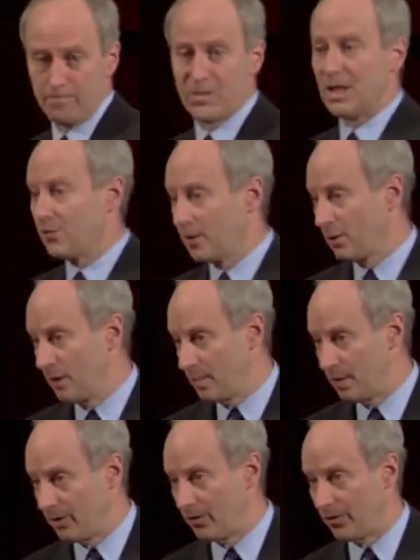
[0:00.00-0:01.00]

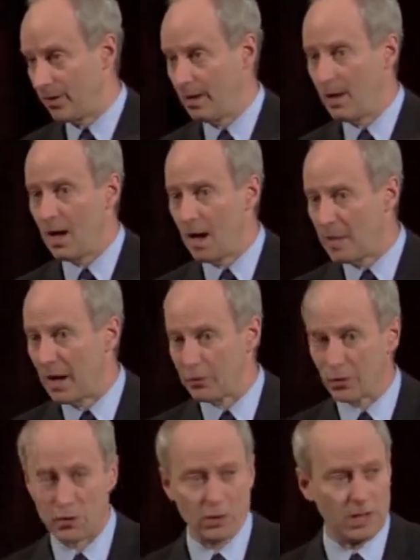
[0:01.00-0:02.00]
disagreements about
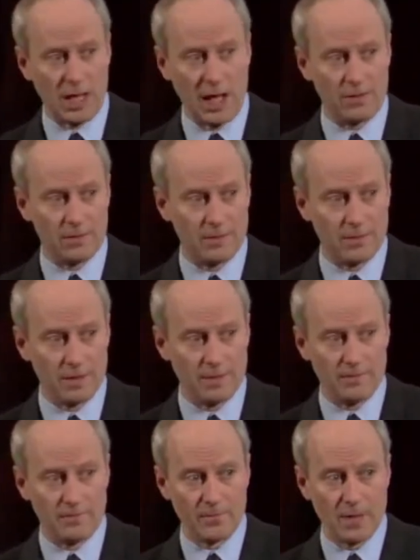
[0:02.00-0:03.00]
the good life
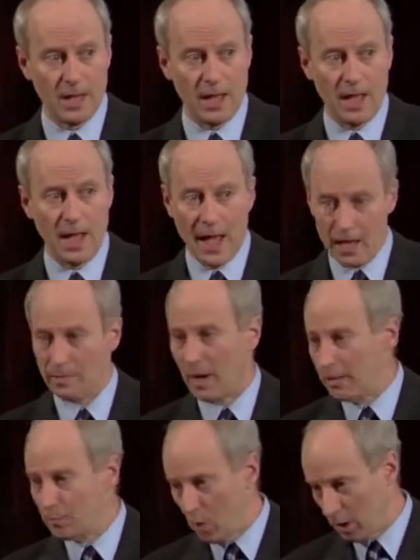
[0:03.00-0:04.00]
and
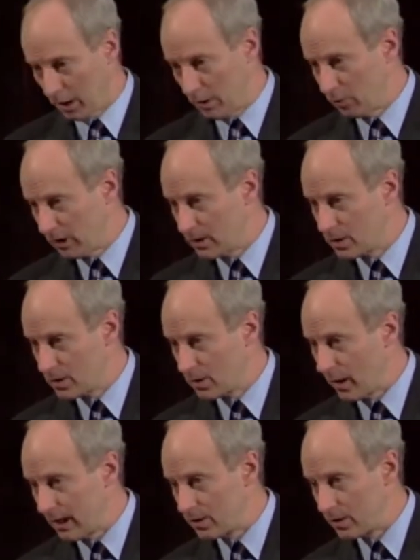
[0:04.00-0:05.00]
about moral and religious
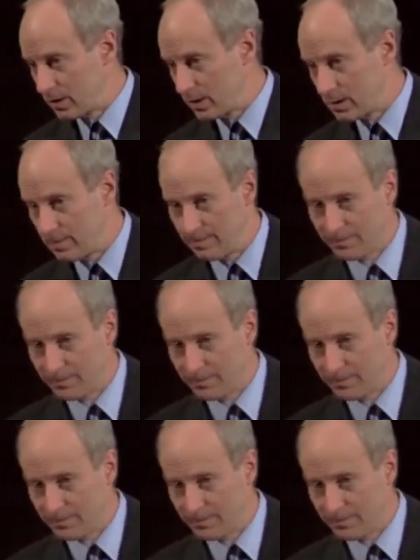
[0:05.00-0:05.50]
questions.